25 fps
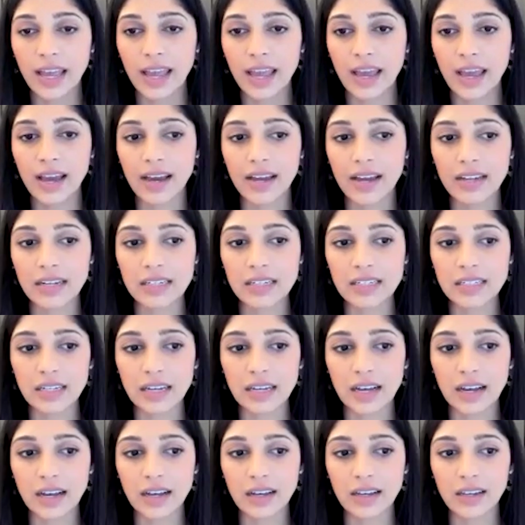And
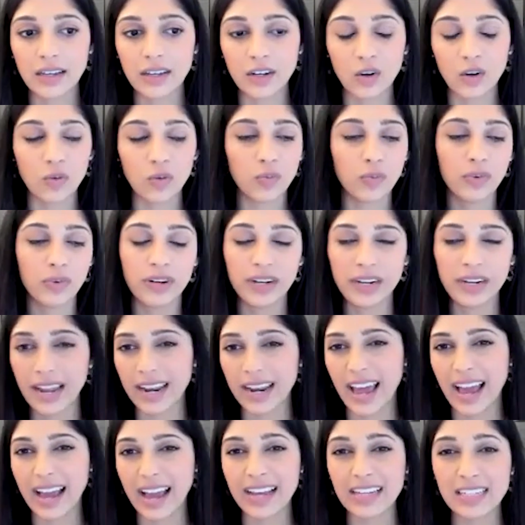we're in
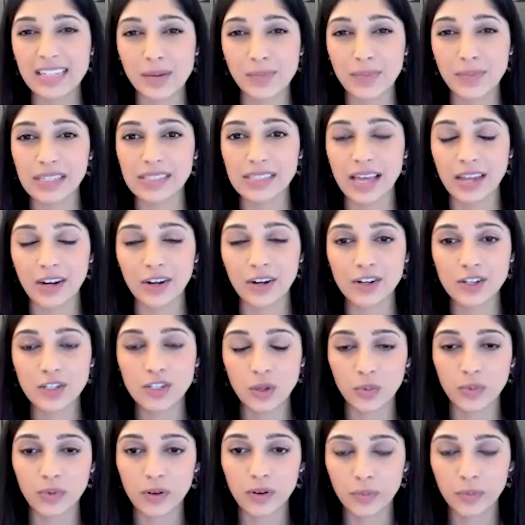an academic center,
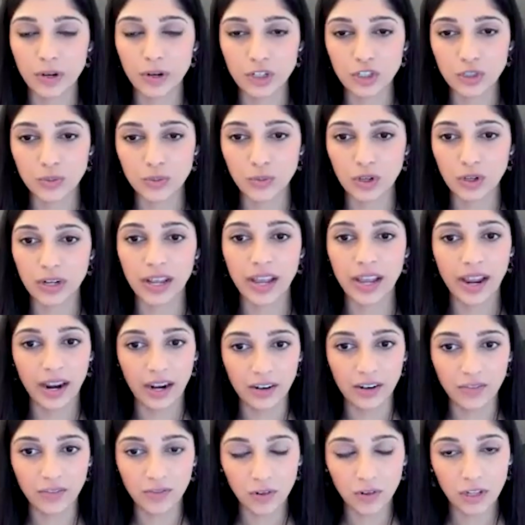so we're much more
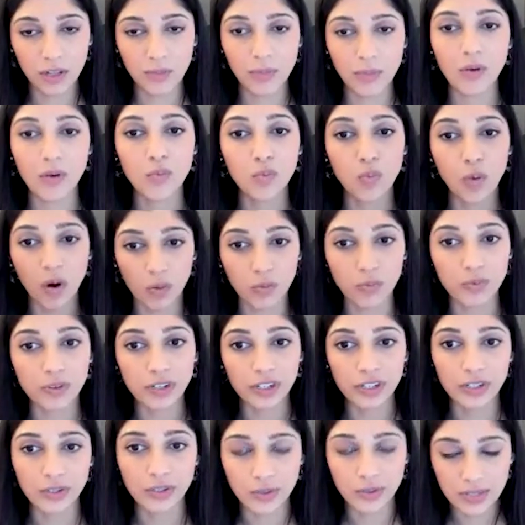careful about what we're
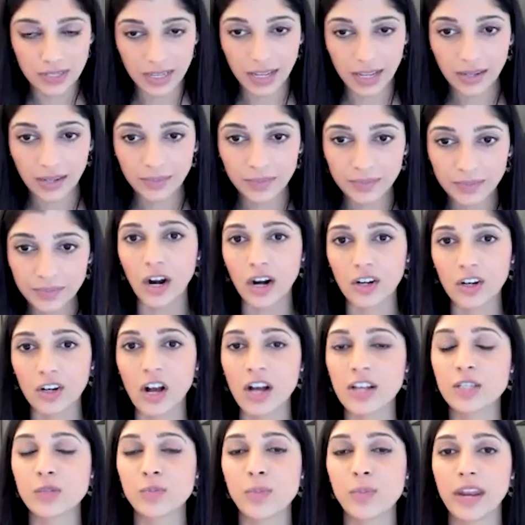using for our
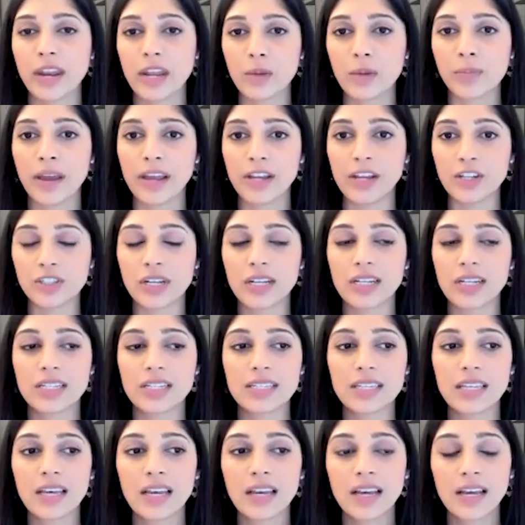cosmetic
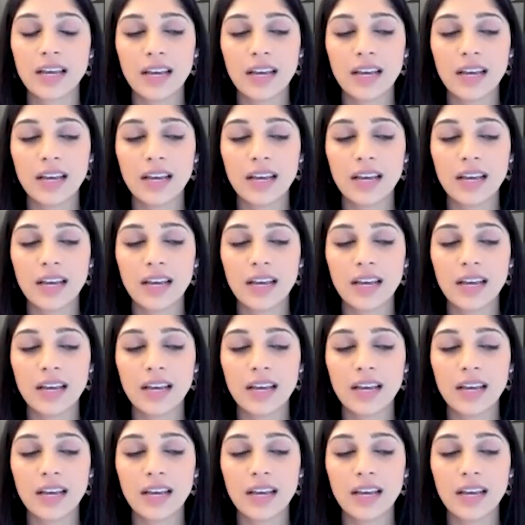patients.